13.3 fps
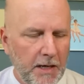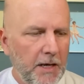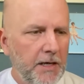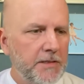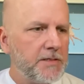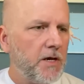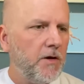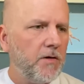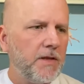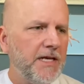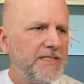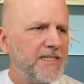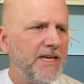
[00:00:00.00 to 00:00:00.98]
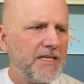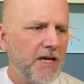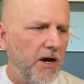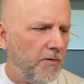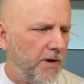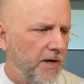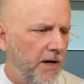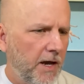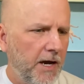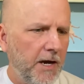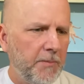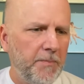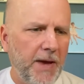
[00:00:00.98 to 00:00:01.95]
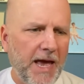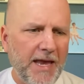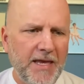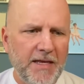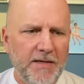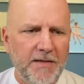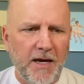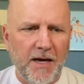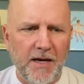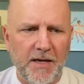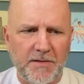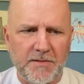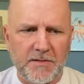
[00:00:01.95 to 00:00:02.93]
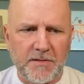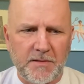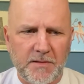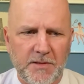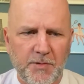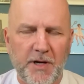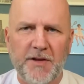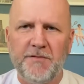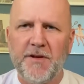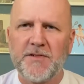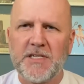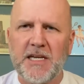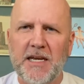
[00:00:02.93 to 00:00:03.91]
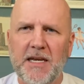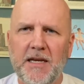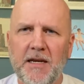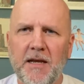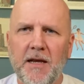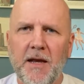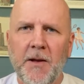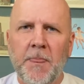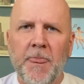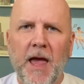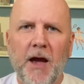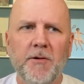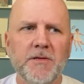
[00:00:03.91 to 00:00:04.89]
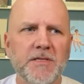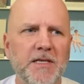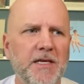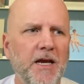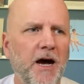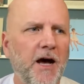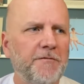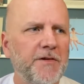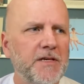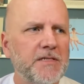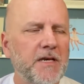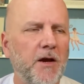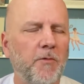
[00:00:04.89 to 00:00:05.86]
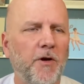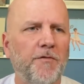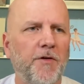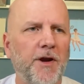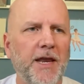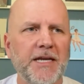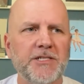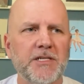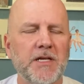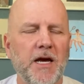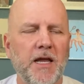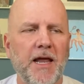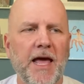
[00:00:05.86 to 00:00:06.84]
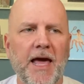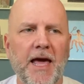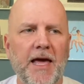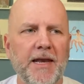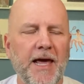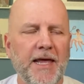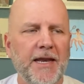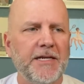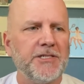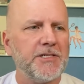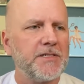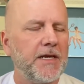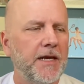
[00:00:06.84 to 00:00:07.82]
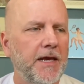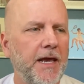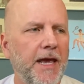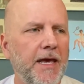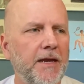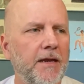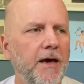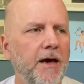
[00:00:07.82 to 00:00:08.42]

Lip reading: So let's get going. Back in 2015, I was at the office. I worked for an ad agency, and